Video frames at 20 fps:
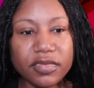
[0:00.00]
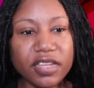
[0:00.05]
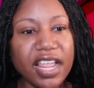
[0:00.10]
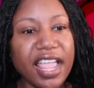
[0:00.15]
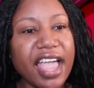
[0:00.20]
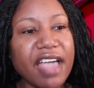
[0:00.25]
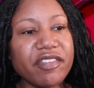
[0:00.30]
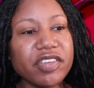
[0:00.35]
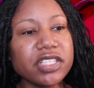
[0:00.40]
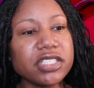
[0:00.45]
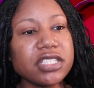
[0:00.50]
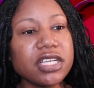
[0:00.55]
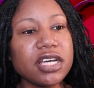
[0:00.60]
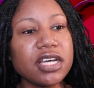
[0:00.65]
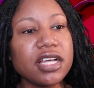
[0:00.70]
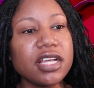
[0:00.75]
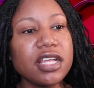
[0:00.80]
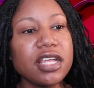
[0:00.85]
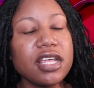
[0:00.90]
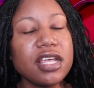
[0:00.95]
having
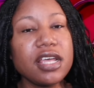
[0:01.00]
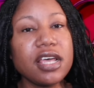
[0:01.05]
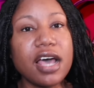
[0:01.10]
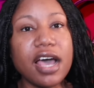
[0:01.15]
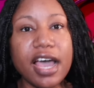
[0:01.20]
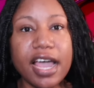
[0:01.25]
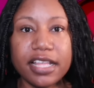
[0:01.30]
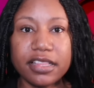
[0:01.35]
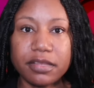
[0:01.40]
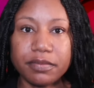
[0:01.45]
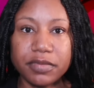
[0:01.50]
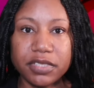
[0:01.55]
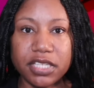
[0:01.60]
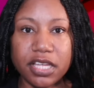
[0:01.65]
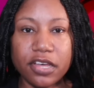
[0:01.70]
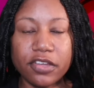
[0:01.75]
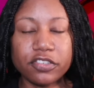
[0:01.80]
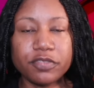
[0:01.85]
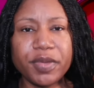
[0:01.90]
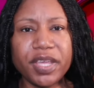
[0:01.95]
to hide
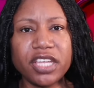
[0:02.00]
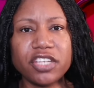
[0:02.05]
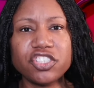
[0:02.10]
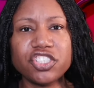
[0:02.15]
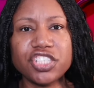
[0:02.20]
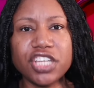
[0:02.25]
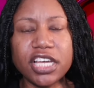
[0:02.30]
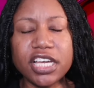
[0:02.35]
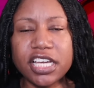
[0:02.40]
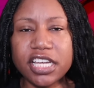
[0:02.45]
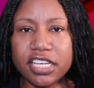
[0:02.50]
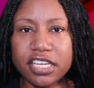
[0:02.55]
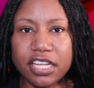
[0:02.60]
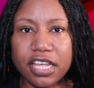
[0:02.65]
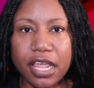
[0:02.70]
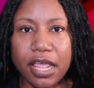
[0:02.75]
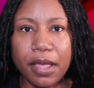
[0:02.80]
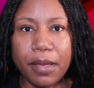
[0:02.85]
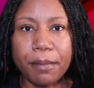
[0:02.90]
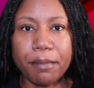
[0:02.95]
themselves, being shunned
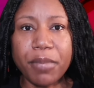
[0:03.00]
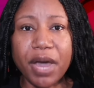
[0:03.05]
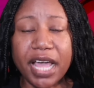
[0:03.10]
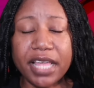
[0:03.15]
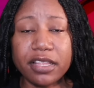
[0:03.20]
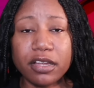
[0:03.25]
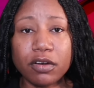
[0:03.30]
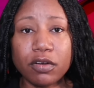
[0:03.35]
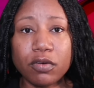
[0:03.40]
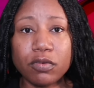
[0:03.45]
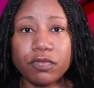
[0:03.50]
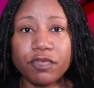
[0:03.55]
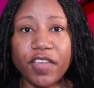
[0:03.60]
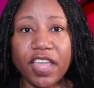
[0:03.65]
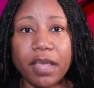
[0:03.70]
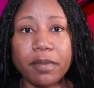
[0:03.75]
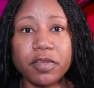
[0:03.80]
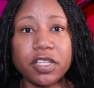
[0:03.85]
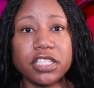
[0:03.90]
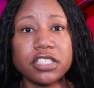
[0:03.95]
by their own
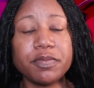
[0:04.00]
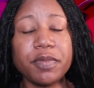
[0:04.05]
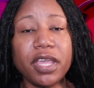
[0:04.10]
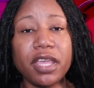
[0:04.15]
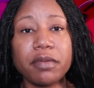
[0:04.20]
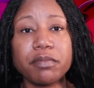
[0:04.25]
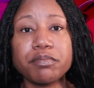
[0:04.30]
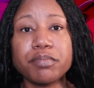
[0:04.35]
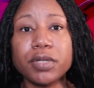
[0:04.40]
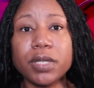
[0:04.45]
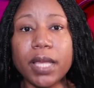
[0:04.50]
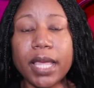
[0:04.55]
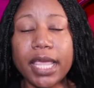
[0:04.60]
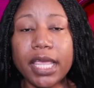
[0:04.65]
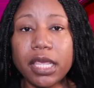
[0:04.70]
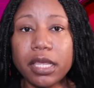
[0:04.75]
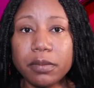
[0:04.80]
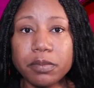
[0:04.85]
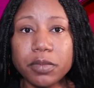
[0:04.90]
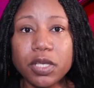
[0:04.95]
families, being
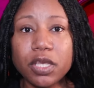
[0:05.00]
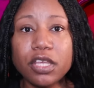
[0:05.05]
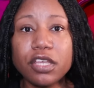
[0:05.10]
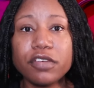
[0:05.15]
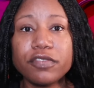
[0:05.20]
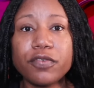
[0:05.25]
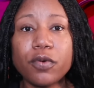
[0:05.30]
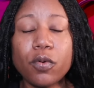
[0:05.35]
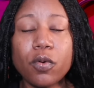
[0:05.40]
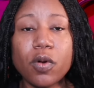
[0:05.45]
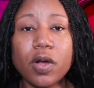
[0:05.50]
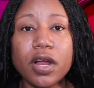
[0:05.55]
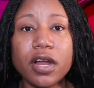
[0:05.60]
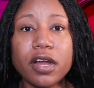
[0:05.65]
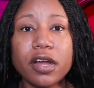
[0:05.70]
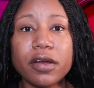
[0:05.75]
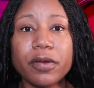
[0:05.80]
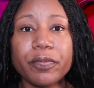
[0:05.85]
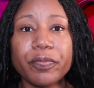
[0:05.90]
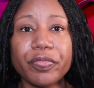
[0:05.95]
blamed
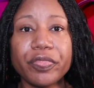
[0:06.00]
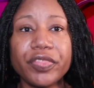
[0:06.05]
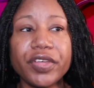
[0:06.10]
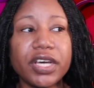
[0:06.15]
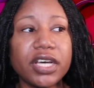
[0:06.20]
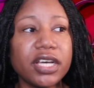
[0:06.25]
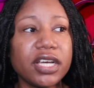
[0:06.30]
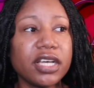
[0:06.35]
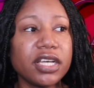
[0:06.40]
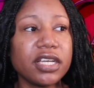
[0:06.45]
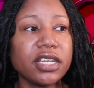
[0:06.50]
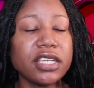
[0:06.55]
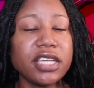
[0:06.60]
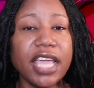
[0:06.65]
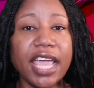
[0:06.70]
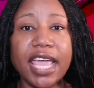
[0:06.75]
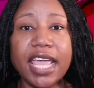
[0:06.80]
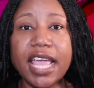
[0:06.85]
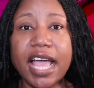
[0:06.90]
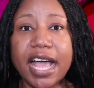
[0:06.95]
for the
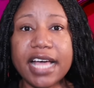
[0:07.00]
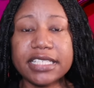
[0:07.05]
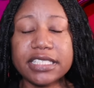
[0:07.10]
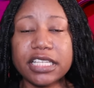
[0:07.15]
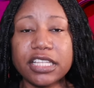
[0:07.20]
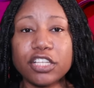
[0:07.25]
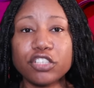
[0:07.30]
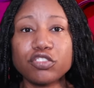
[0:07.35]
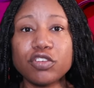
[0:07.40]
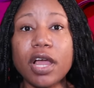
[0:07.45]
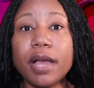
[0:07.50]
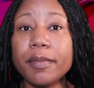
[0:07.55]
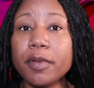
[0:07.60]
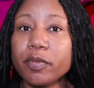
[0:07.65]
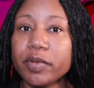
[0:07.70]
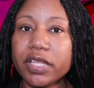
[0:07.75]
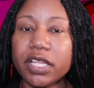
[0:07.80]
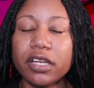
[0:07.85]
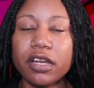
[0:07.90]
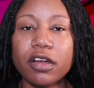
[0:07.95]
chaos and the
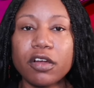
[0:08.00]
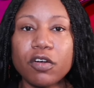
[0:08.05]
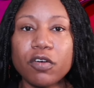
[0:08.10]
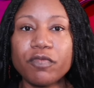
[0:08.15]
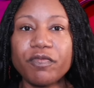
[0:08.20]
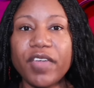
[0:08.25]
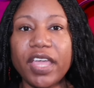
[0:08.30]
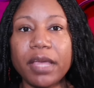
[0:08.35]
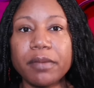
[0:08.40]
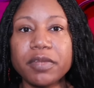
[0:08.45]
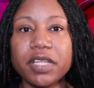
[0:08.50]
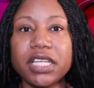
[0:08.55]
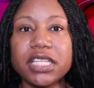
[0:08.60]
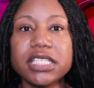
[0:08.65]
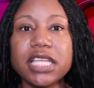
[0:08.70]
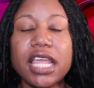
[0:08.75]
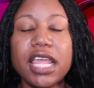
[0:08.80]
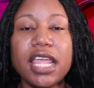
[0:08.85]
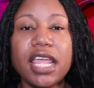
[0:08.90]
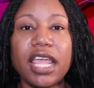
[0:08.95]
trauma within their own
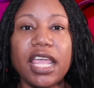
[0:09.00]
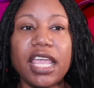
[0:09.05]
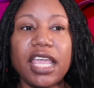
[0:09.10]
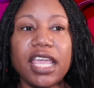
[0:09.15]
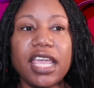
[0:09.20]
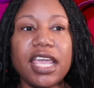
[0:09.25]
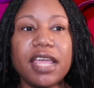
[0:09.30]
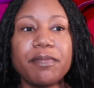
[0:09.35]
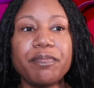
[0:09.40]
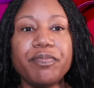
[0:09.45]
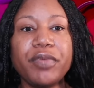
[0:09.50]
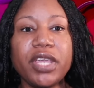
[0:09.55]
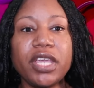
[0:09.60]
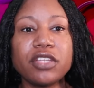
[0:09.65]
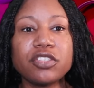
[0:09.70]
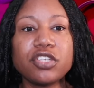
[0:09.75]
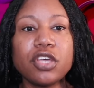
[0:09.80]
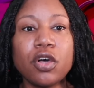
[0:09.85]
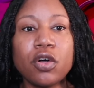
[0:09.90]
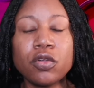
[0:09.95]
families, and
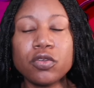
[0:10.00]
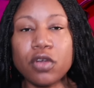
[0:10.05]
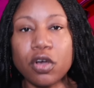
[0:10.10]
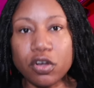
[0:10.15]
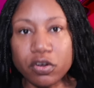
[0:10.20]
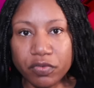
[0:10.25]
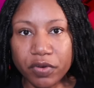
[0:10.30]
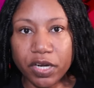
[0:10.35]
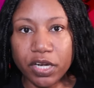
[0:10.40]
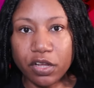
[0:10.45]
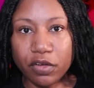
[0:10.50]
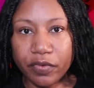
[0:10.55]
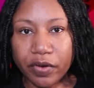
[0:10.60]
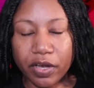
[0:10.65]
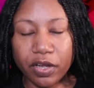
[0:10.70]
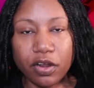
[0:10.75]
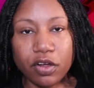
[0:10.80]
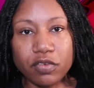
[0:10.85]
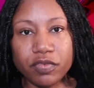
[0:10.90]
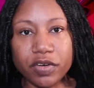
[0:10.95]
being told over and over
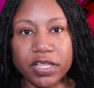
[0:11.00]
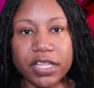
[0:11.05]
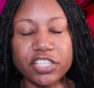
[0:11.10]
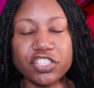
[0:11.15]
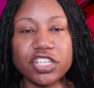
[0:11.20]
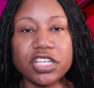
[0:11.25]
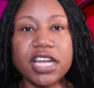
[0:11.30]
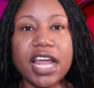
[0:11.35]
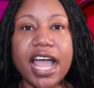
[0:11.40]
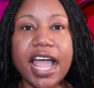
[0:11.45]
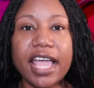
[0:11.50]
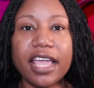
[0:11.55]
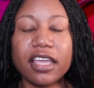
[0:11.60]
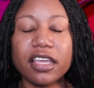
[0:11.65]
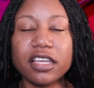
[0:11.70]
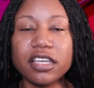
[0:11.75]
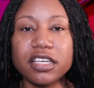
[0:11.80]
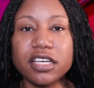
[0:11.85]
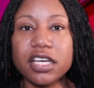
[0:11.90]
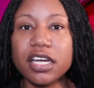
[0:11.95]
and over that you're
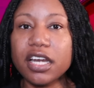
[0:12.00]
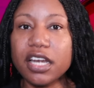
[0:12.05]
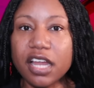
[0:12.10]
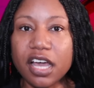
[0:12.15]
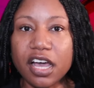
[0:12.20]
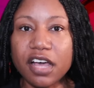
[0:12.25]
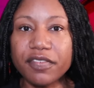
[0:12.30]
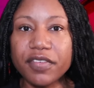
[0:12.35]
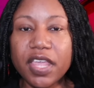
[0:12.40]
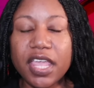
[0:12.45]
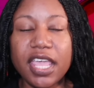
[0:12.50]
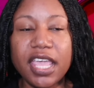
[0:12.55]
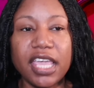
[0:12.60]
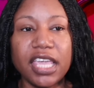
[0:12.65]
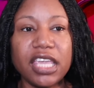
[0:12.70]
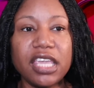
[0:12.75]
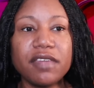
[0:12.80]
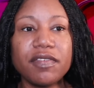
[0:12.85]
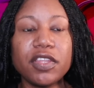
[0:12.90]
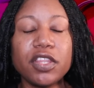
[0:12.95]
not good enough,
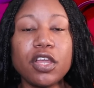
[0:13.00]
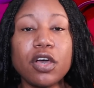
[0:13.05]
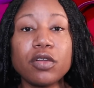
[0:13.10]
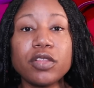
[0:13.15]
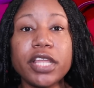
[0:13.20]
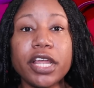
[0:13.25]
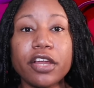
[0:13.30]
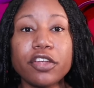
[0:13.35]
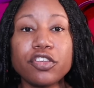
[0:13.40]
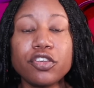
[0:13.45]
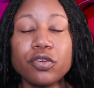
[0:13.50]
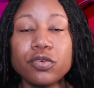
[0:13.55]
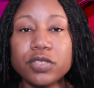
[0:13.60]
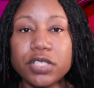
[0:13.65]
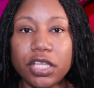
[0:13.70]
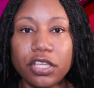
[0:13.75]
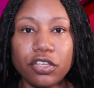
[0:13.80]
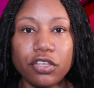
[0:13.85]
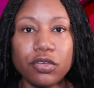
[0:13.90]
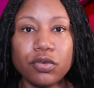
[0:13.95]
even though they're
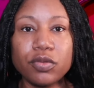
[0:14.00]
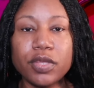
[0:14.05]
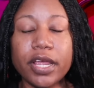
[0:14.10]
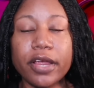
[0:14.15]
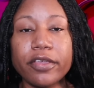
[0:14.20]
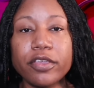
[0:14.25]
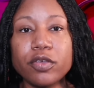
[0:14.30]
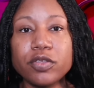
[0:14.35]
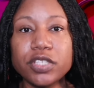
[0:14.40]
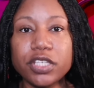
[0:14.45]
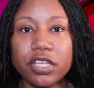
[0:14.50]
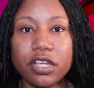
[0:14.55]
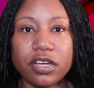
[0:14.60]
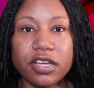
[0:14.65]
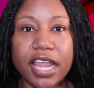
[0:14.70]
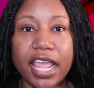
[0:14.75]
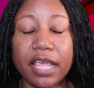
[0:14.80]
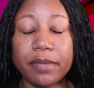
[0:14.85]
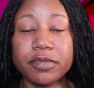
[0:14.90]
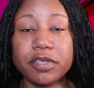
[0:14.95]
using you, they're using your
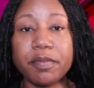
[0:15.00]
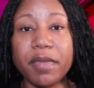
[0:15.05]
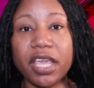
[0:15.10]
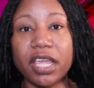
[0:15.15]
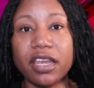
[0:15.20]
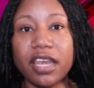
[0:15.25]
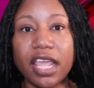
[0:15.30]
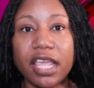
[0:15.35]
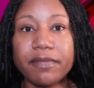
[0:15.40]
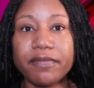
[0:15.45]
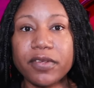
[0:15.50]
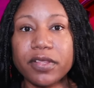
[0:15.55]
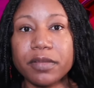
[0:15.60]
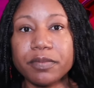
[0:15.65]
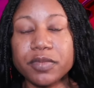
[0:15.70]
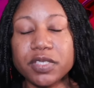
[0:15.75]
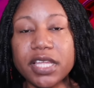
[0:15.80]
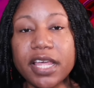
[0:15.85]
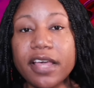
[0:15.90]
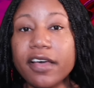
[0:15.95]
name to make a name for
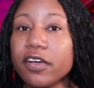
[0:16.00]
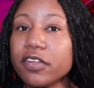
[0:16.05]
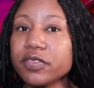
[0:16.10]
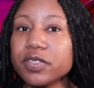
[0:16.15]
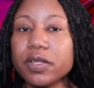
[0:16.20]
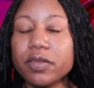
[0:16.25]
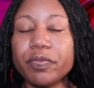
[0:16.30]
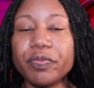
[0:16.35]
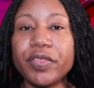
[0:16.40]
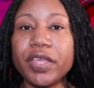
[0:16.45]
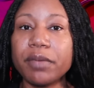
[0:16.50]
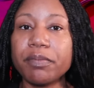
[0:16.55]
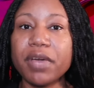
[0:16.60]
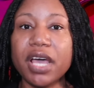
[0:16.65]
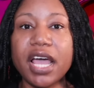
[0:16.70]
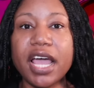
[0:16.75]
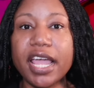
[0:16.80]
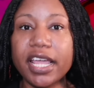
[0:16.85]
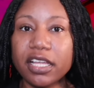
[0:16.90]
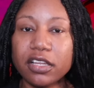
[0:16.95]
themselves. Then
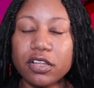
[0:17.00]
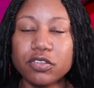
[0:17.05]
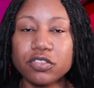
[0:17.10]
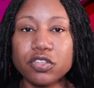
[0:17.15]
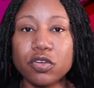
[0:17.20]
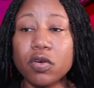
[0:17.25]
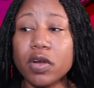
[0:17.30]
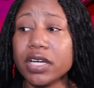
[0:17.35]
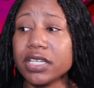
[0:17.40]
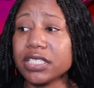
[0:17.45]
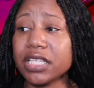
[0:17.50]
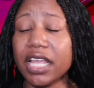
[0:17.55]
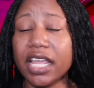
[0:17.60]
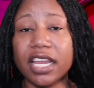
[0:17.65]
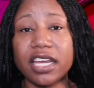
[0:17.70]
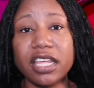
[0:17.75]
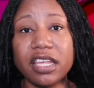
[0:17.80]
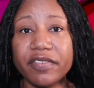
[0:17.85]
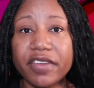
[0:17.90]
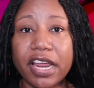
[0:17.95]
behind closed doors
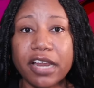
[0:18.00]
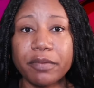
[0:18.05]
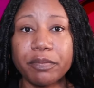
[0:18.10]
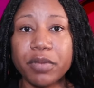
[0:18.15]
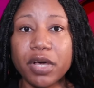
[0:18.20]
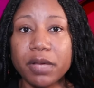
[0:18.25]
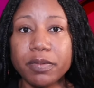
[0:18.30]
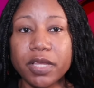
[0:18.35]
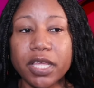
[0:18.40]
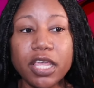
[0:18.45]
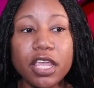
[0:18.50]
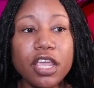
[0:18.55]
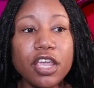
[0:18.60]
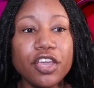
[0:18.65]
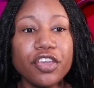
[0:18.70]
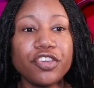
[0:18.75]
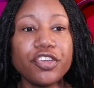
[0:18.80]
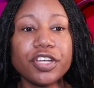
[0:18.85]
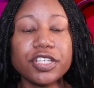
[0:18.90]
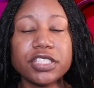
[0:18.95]
and even out in public,
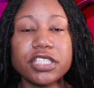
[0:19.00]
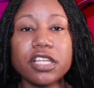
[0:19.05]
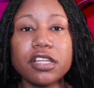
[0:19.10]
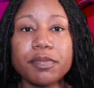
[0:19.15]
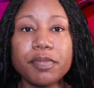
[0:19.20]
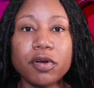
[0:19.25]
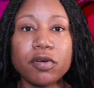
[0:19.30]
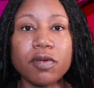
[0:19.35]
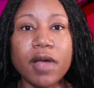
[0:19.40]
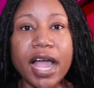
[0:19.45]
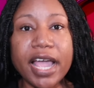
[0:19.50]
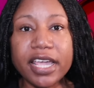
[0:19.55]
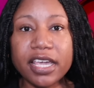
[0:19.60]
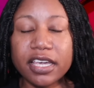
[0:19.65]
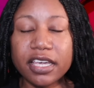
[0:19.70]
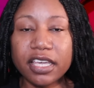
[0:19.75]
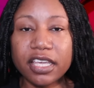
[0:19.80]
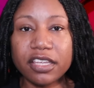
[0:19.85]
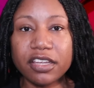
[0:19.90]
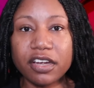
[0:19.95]
you're still a
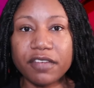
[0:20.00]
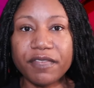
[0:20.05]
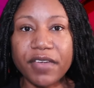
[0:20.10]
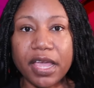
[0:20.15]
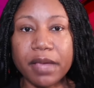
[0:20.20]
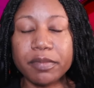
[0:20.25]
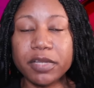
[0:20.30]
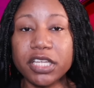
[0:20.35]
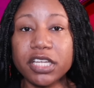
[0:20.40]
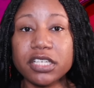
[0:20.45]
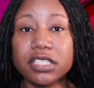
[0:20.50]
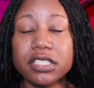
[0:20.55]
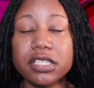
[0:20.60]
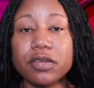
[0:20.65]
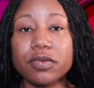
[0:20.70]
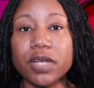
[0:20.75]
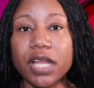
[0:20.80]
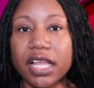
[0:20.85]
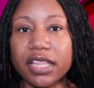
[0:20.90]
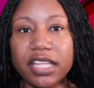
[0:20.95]
pariah in your family, you're
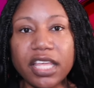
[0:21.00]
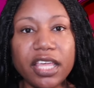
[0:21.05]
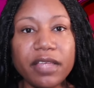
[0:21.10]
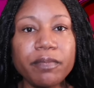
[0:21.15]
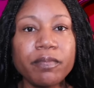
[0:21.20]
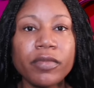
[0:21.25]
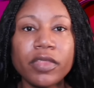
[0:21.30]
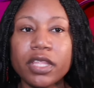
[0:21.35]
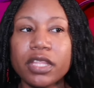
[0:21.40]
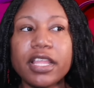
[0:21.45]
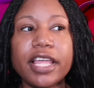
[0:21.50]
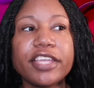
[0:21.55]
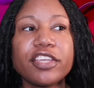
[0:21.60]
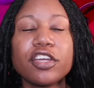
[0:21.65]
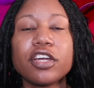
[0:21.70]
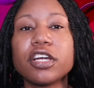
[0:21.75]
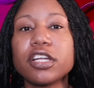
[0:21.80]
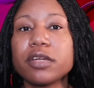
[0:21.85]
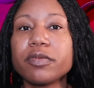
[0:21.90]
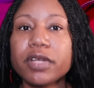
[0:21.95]
still nothing. Like,
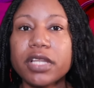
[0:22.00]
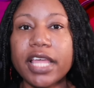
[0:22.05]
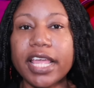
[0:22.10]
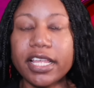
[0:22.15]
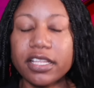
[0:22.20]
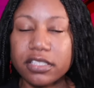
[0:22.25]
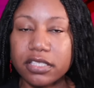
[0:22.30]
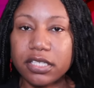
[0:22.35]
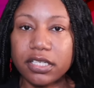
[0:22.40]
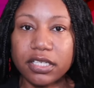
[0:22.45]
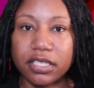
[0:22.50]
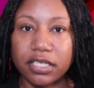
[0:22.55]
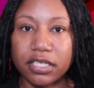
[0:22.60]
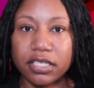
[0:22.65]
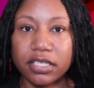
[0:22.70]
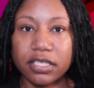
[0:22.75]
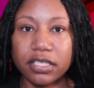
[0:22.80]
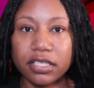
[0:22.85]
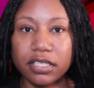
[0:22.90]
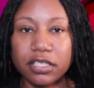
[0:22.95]
you're gonna relate
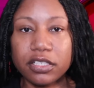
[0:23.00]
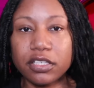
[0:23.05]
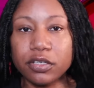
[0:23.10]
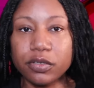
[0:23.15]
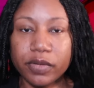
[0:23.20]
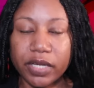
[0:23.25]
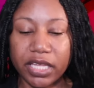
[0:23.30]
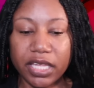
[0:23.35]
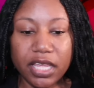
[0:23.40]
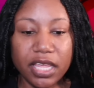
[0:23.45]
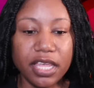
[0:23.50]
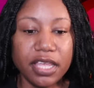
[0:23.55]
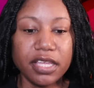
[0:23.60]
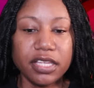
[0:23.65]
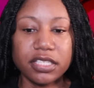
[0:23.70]
to Louis.